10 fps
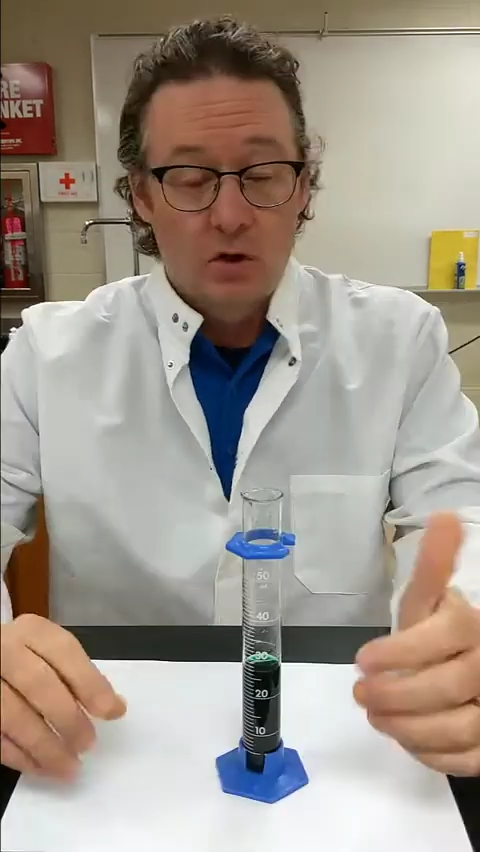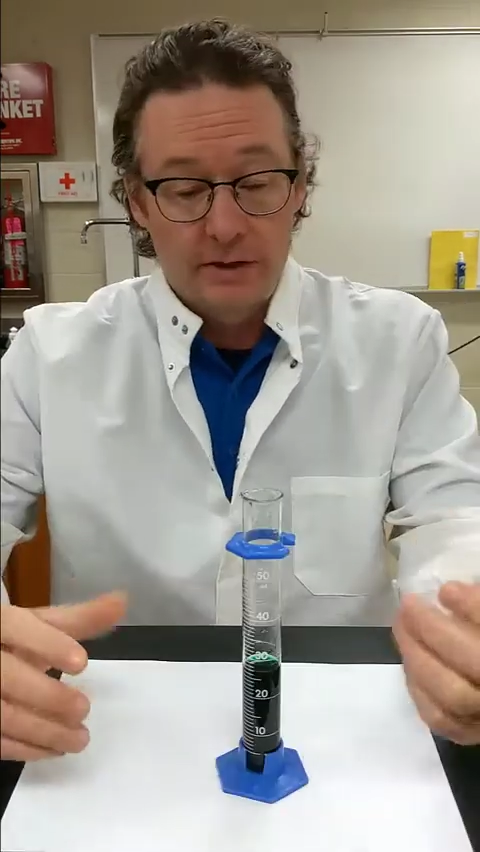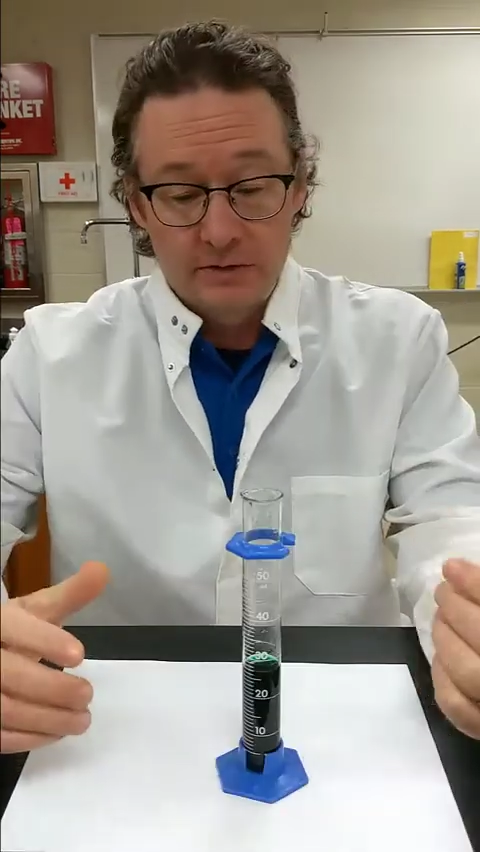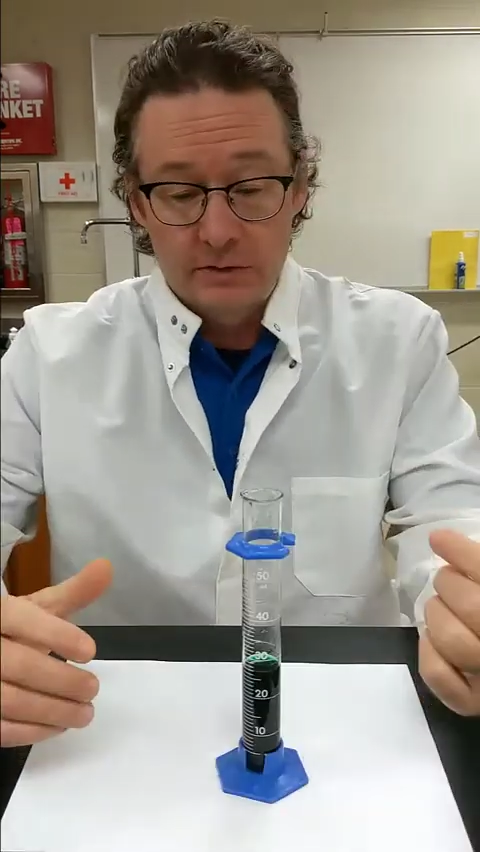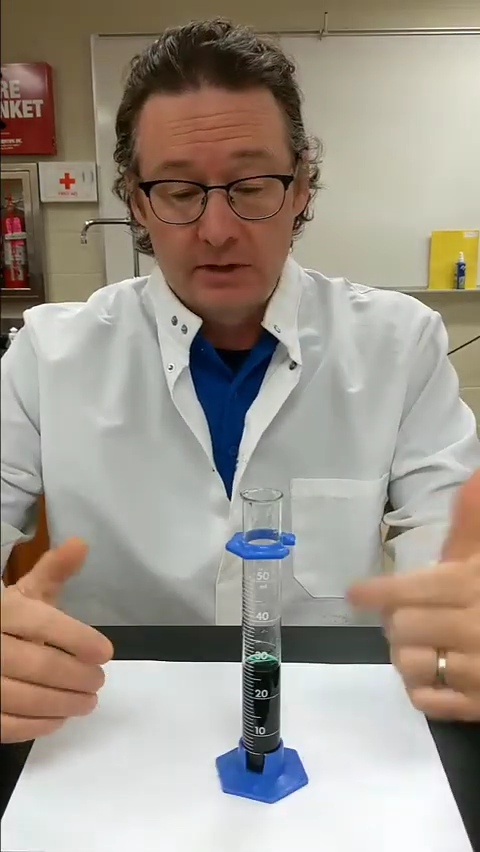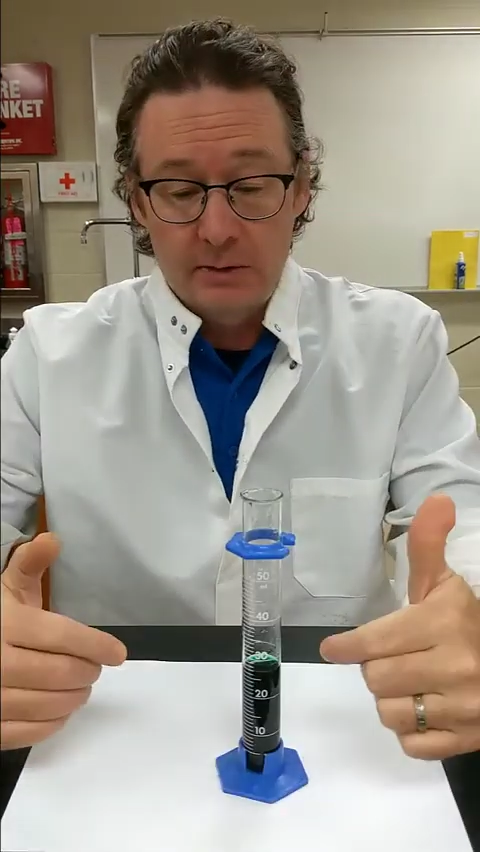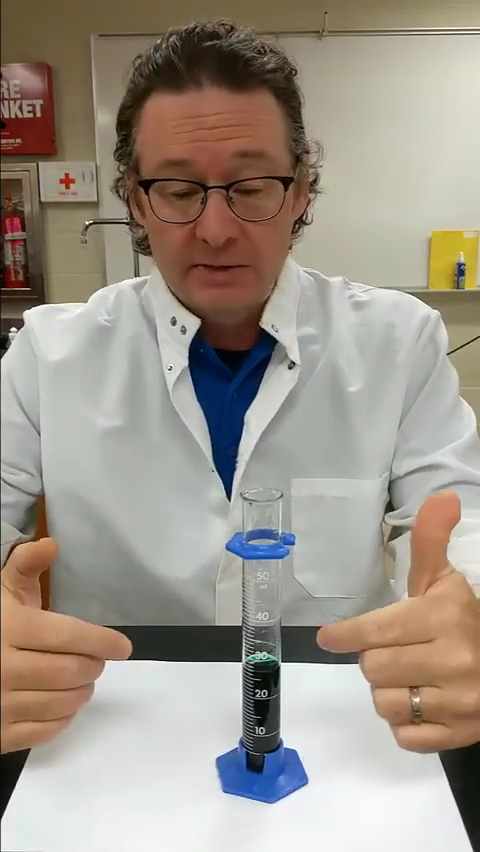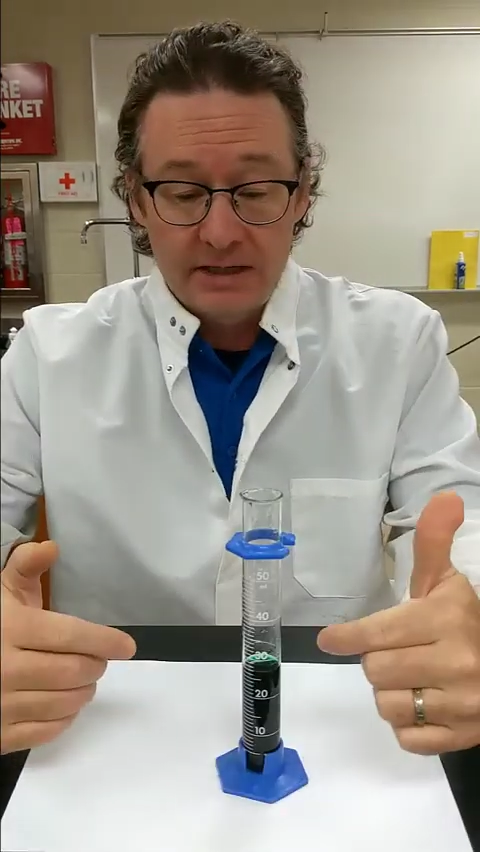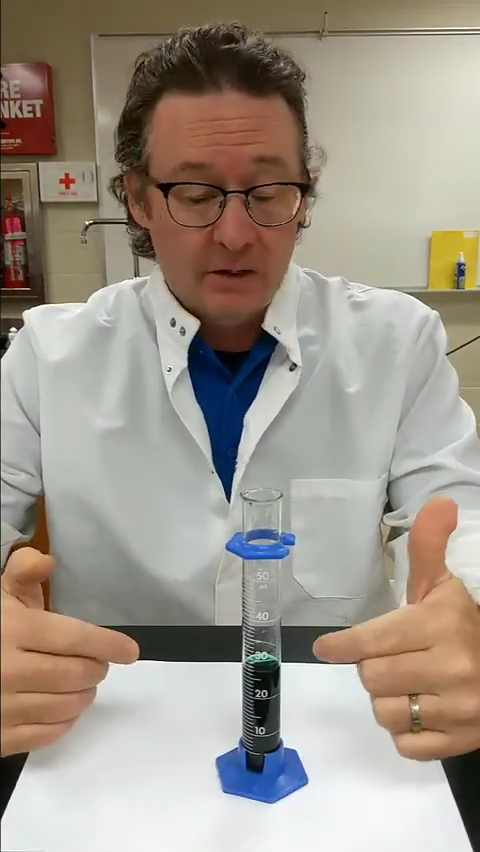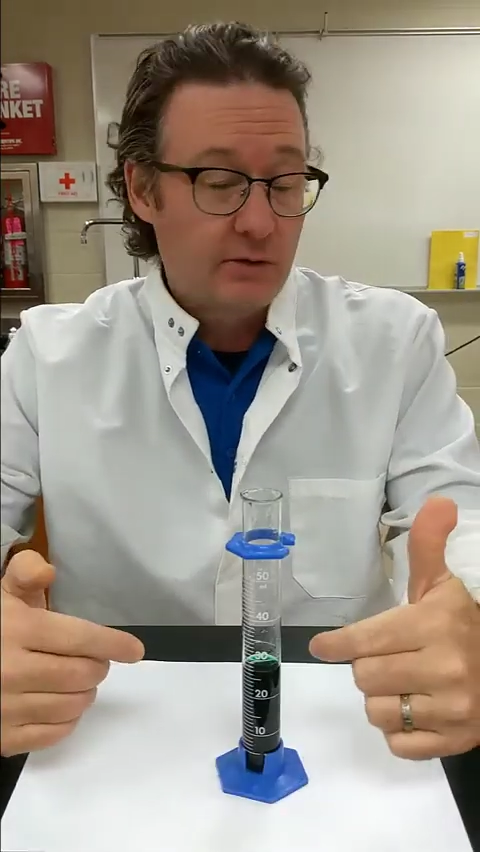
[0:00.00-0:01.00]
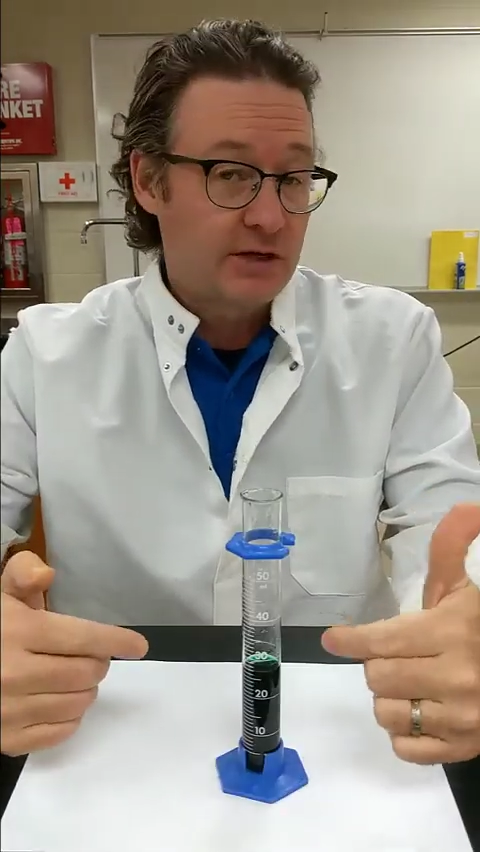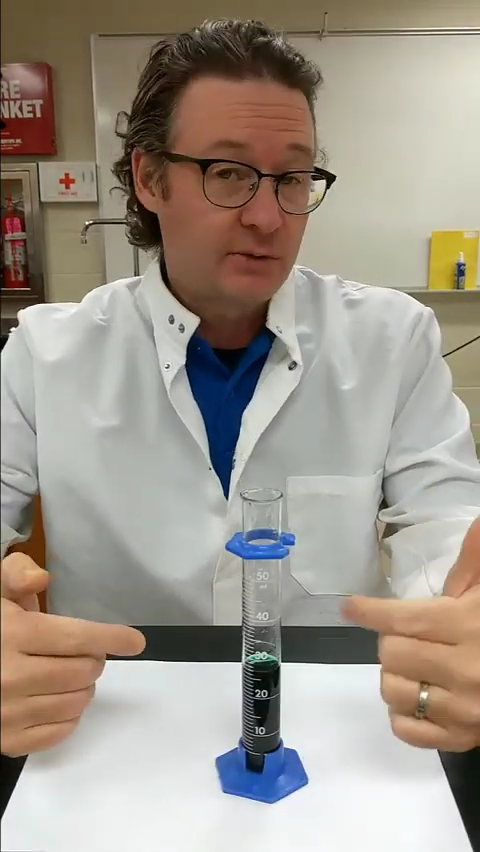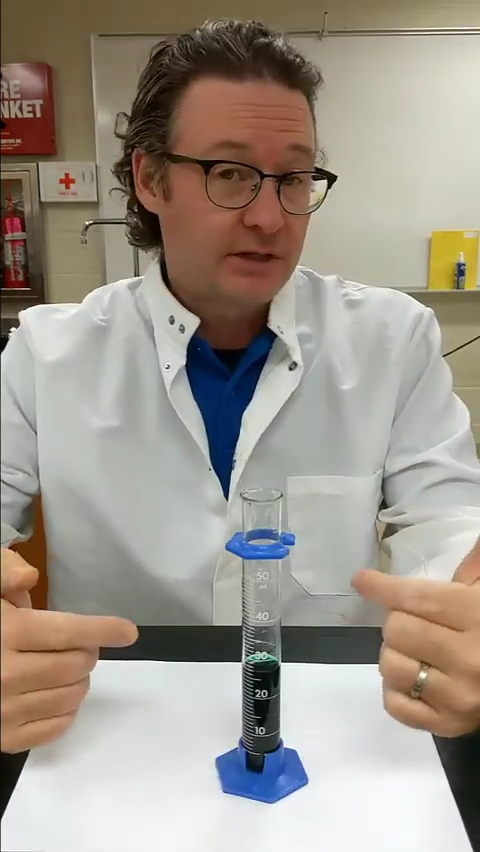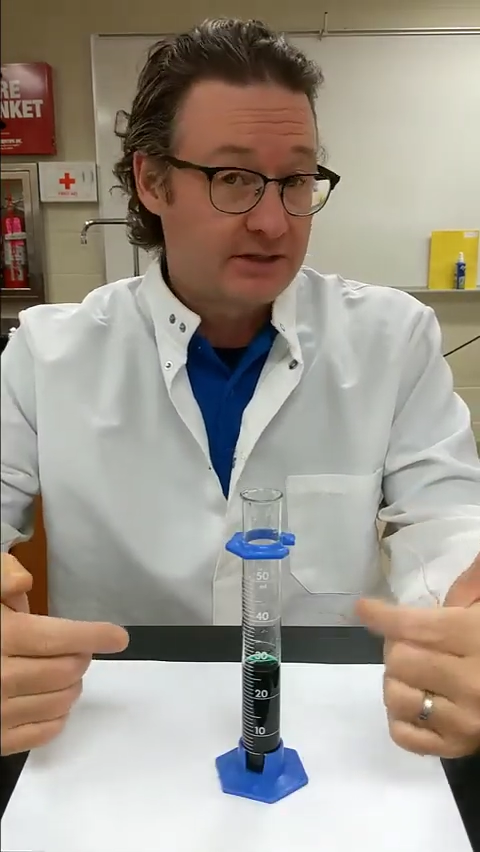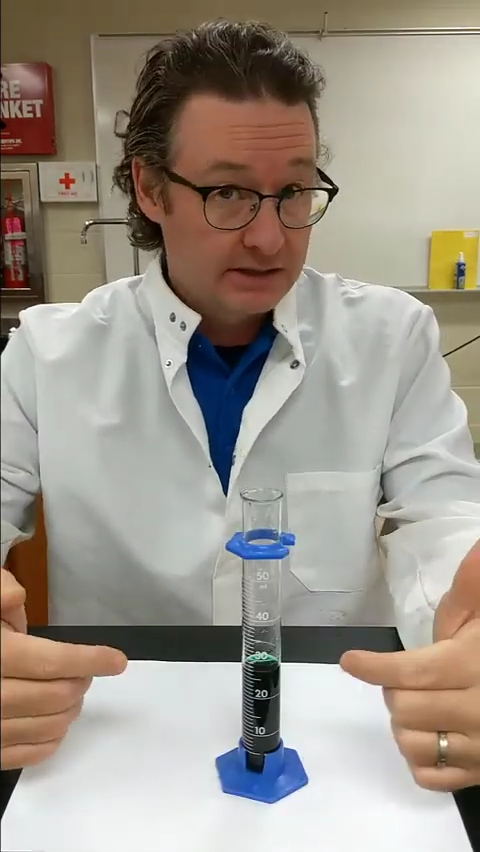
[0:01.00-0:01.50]
All right, so now we take a
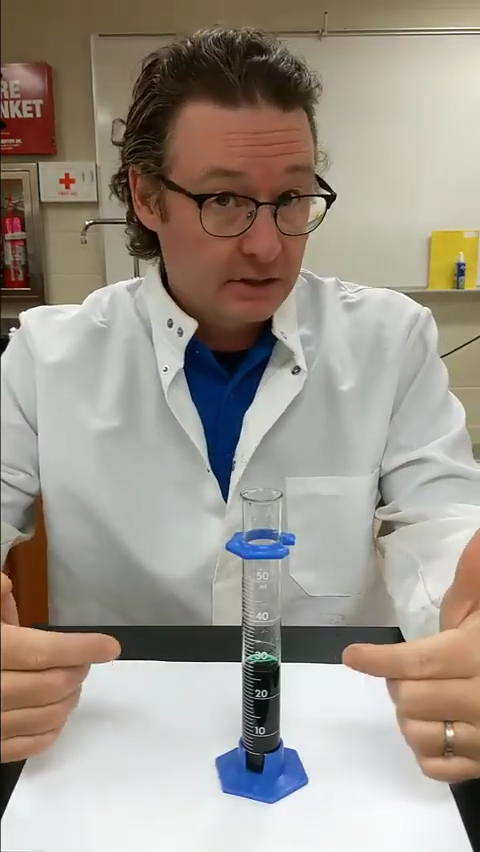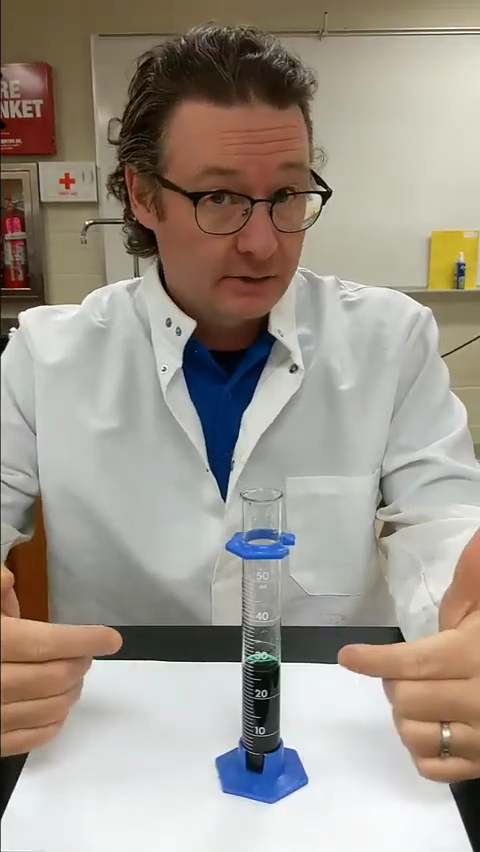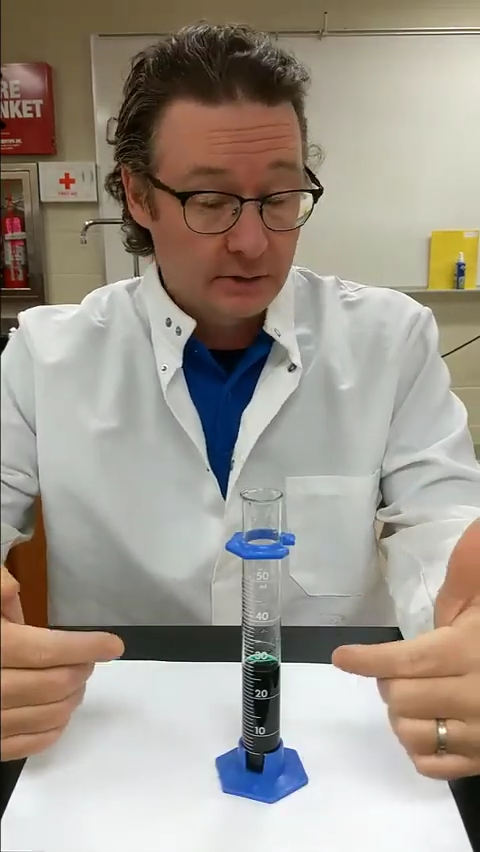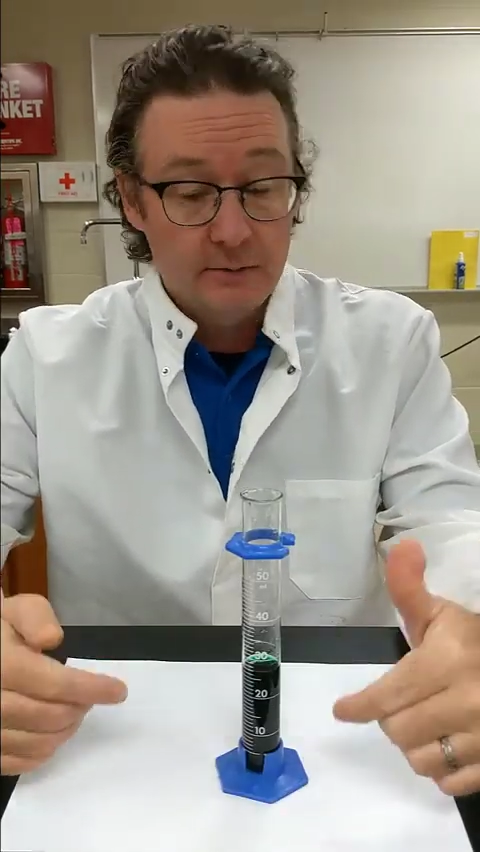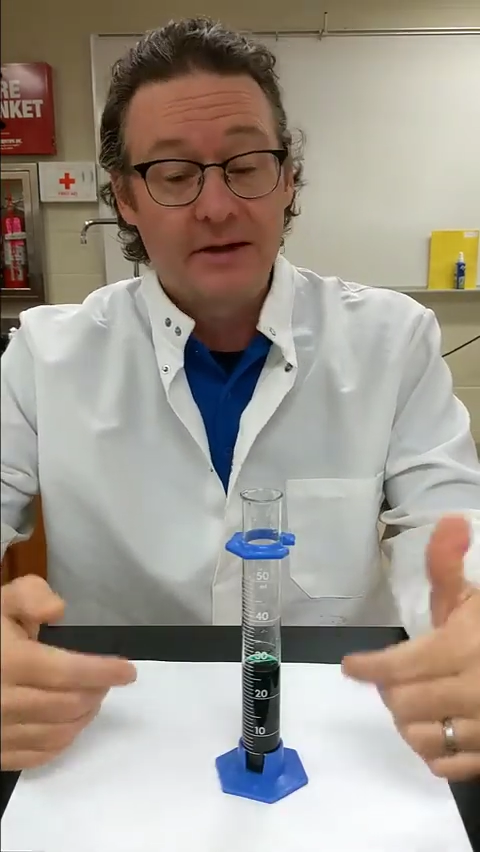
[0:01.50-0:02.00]
graduated cylinder.